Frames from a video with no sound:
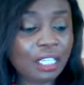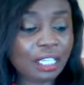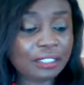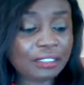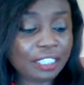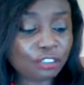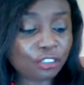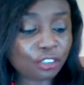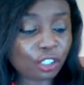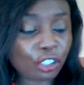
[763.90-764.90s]
And then you
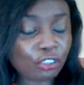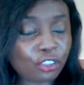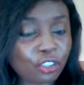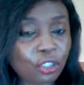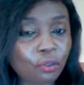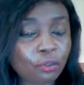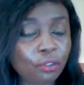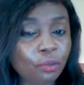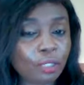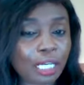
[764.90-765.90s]
should also
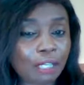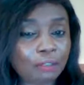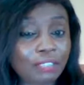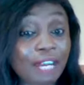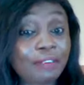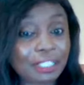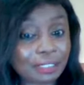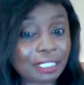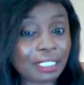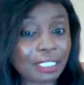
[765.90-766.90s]
look out
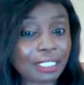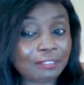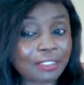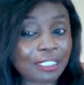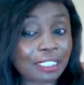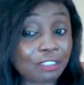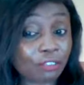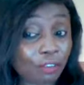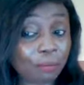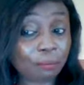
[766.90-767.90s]
character, like I've said, is
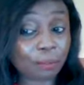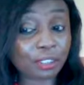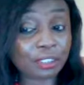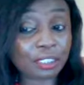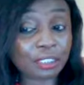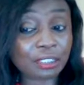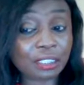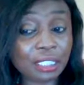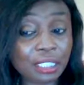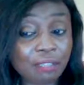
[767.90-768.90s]
very important.
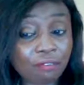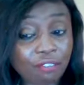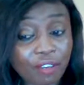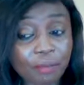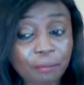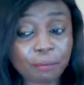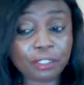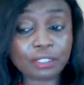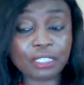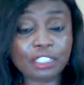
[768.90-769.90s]
Very
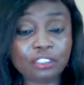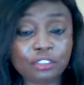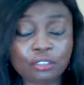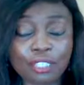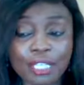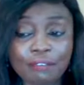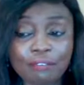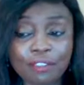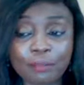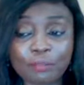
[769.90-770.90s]
important. You should
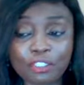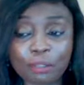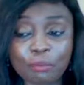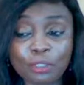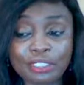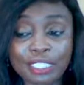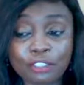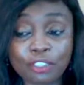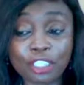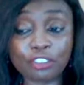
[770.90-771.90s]
have um, someone
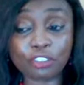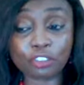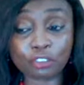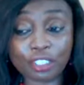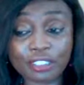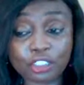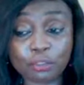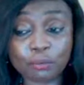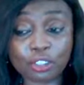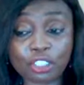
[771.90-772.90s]
that you can trust. There
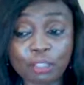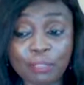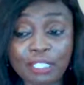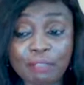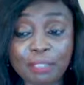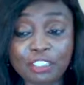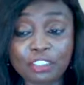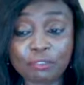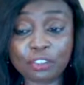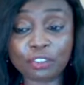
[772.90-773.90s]
should be some
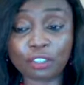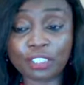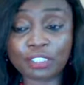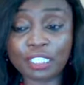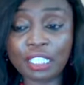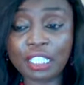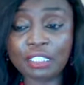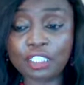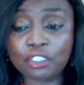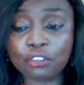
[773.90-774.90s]
elements of trust.
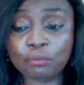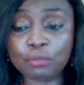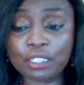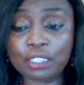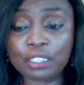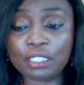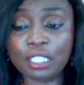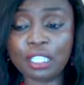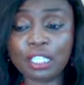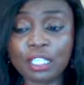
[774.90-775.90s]
There should be
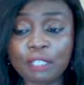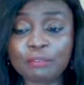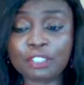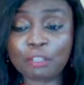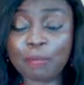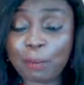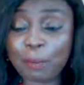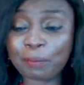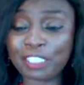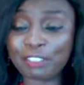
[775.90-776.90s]
um, so more
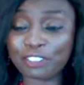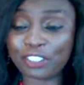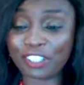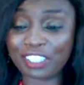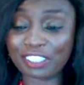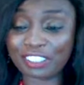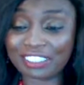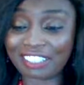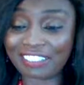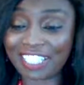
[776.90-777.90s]
people have joined
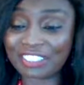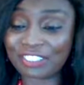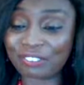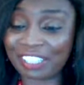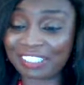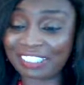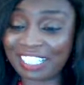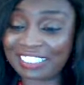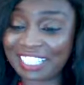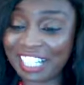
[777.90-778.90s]
us. I'd like to
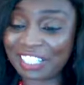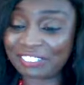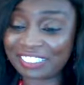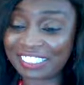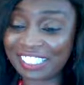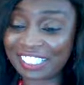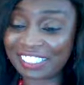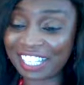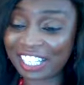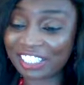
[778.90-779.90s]
recognize Anne
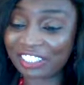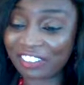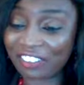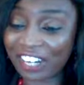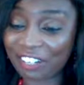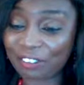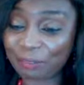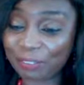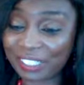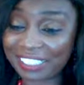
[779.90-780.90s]
den Ayo
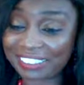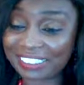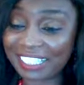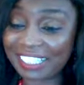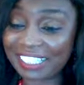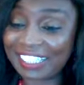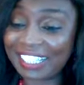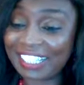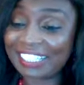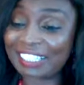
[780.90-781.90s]
Agumbia Day,
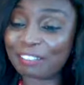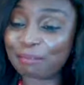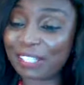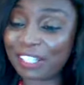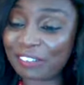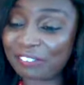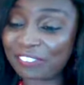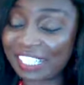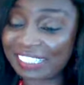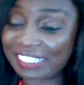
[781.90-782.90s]
Labelle
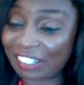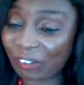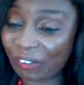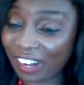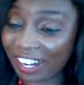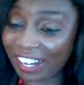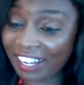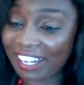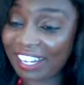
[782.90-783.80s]
Dakwa.